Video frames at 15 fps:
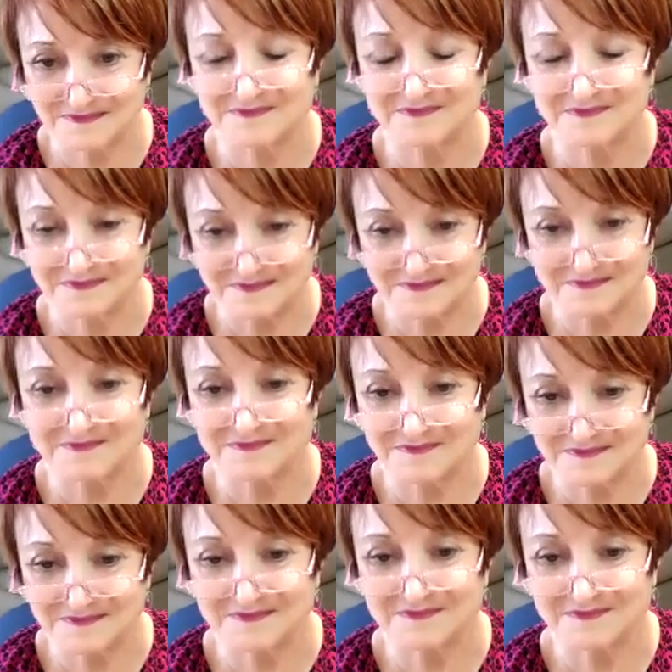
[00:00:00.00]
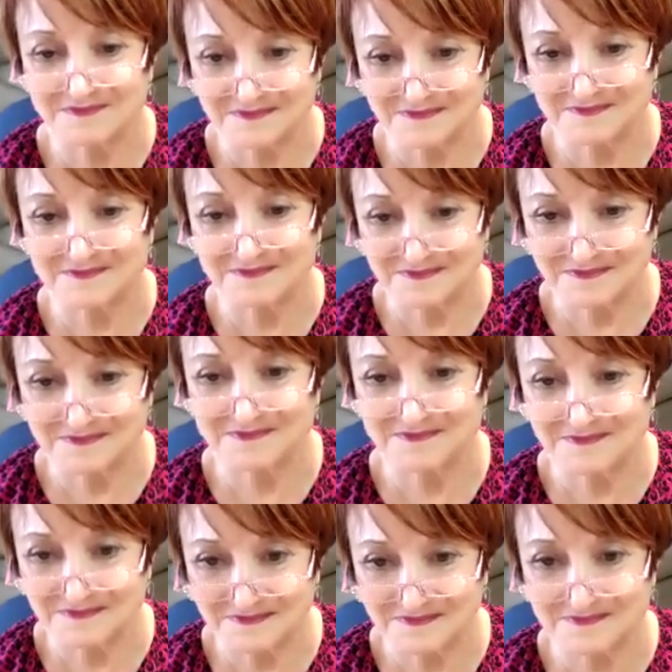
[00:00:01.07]

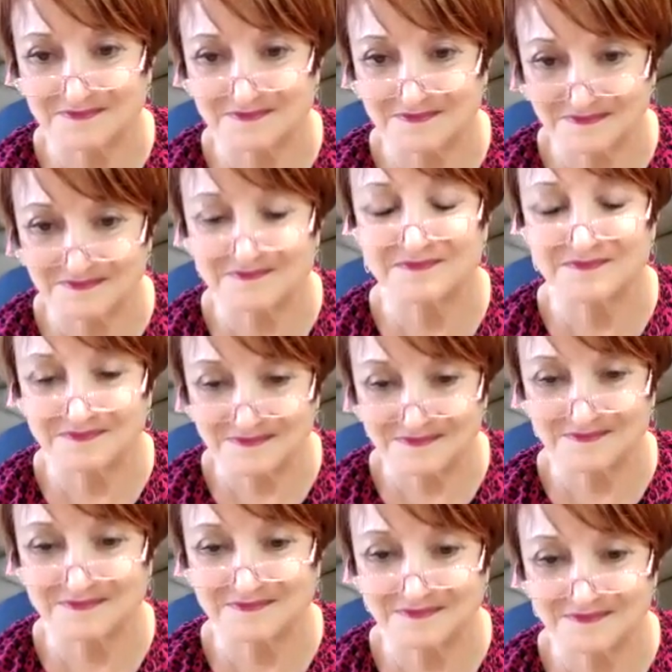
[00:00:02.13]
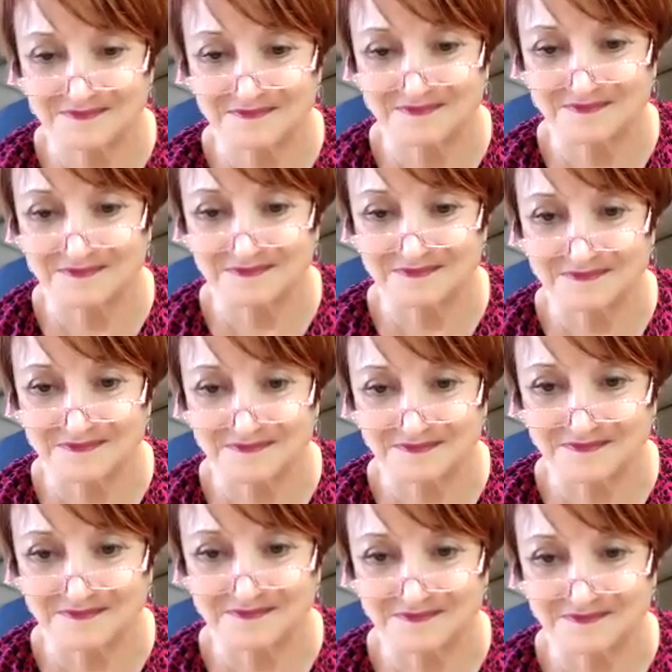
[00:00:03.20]

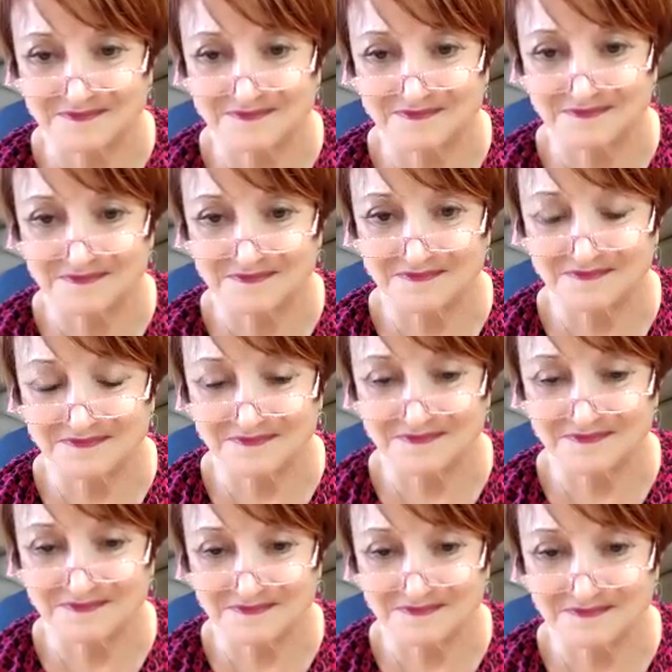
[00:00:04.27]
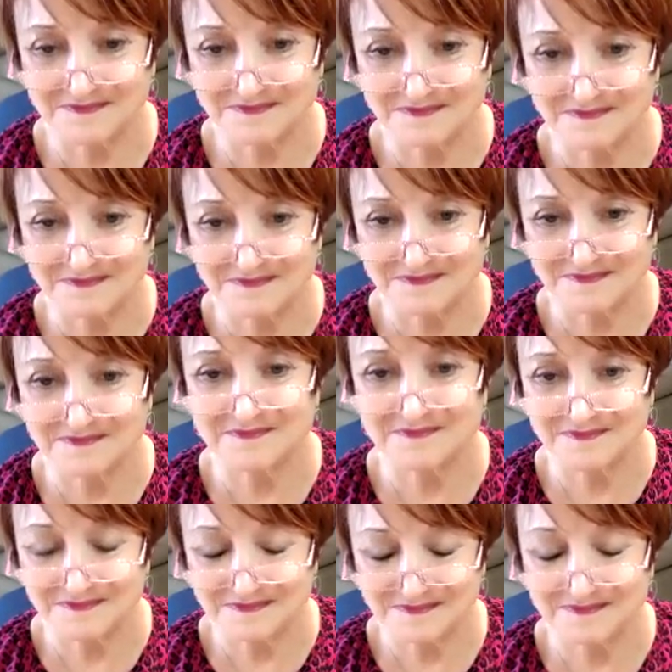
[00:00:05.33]

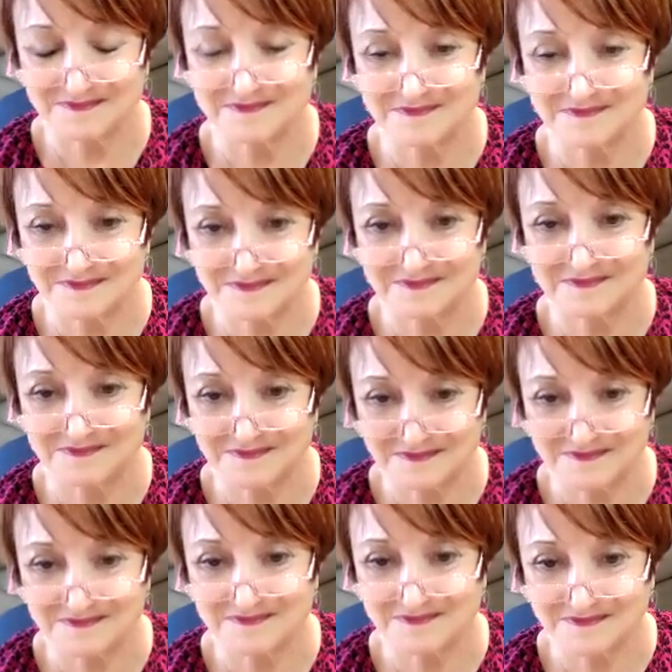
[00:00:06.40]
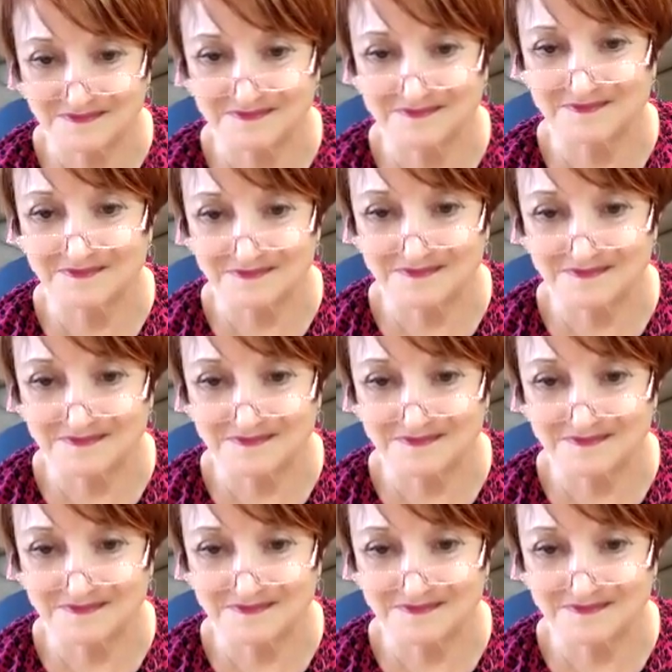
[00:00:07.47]
This person isn't speaking.